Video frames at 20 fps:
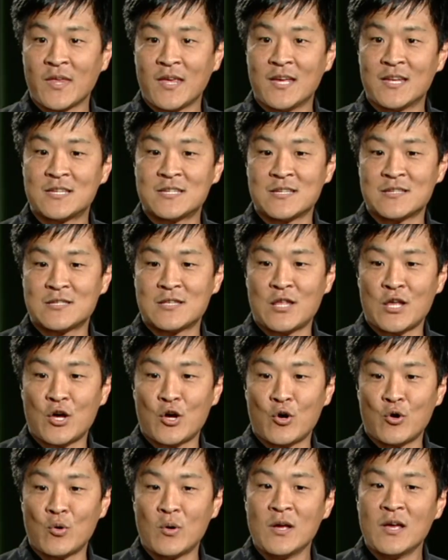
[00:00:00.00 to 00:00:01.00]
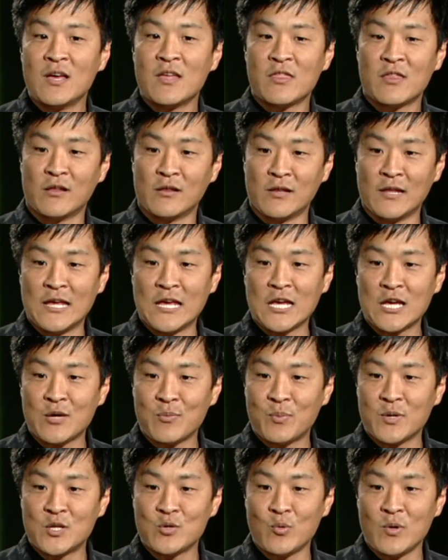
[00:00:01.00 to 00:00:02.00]
It's as though the
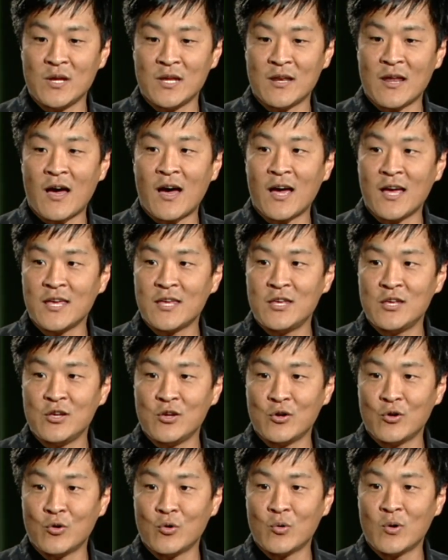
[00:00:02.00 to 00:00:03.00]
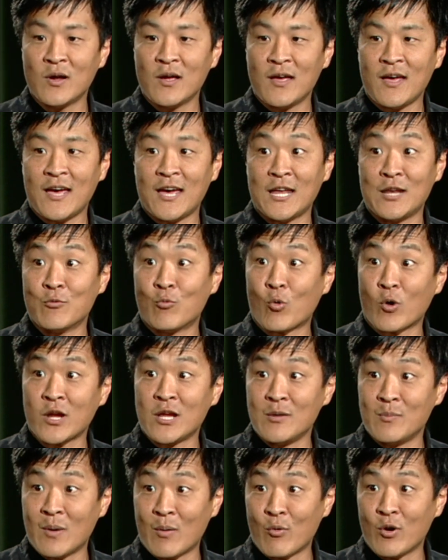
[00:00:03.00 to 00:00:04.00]
link between IQ and
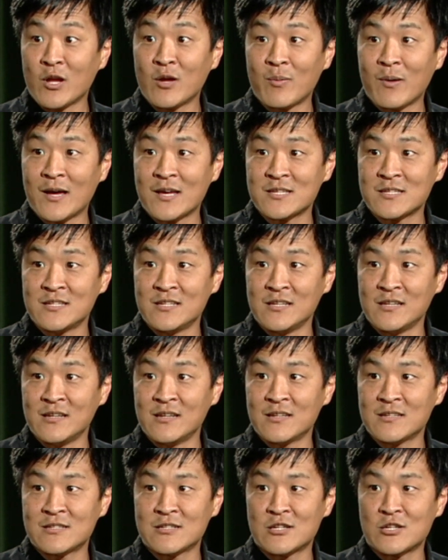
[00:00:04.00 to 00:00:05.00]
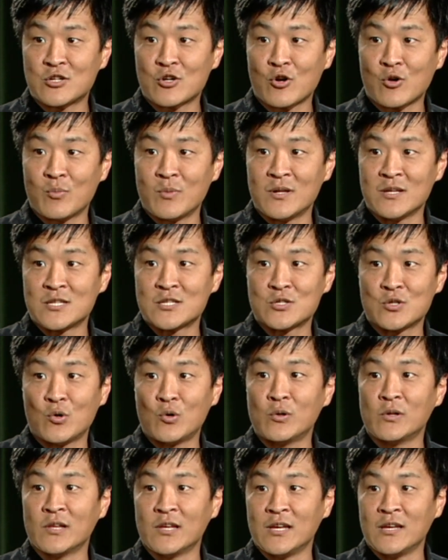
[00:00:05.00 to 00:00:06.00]
working memory capacity is determined
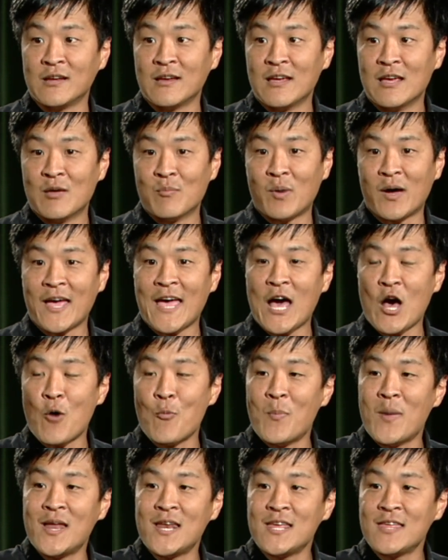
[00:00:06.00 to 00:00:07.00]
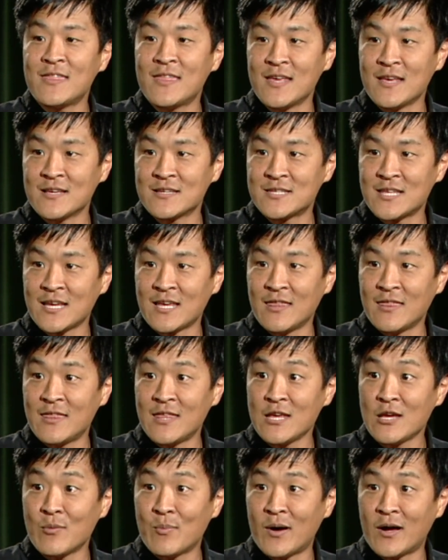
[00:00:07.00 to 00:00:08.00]
solely by how many things they can
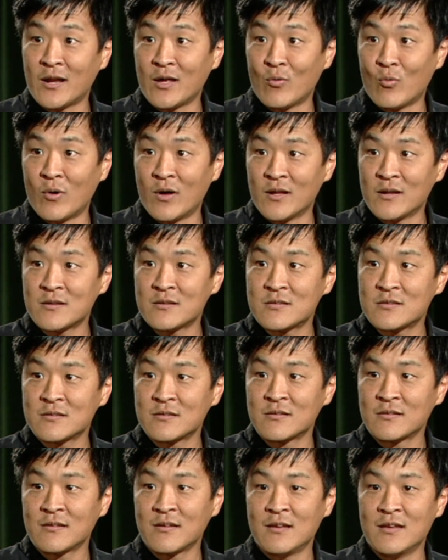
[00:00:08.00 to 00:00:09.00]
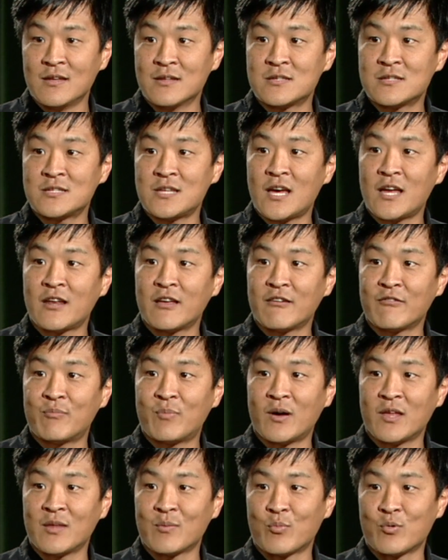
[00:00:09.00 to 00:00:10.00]
think about at once, instead of
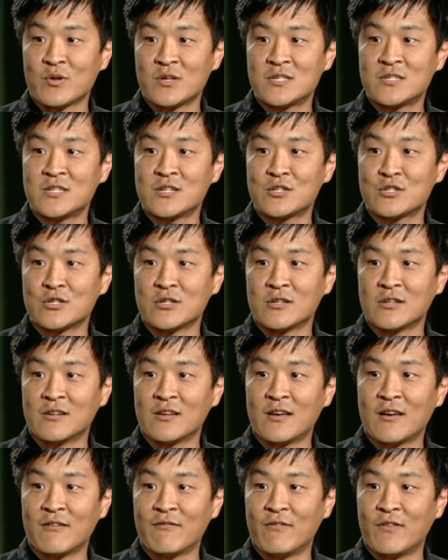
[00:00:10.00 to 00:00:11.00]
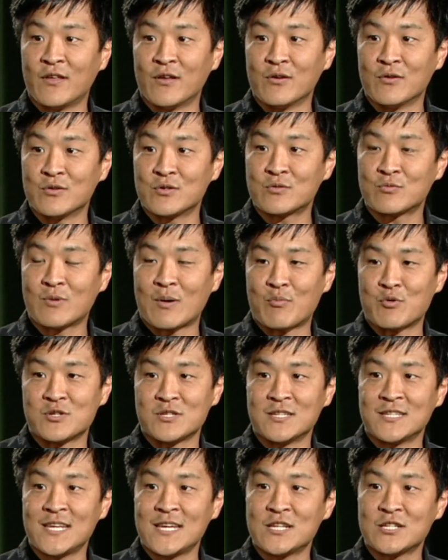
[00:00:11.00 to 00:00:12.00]
by the precision of those
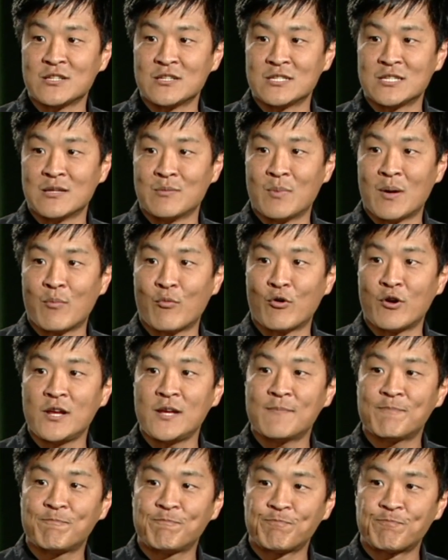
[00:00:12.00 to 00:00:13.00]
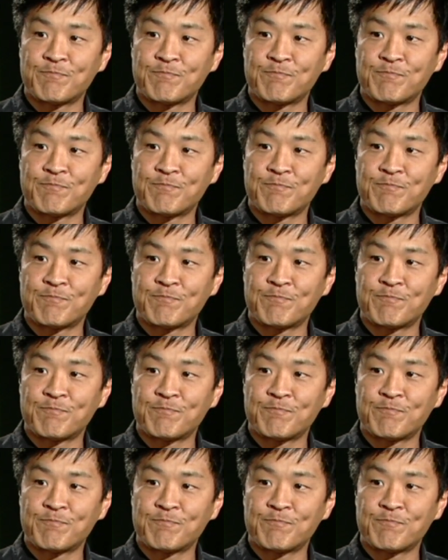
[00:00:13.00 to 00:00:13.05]
representations in memory.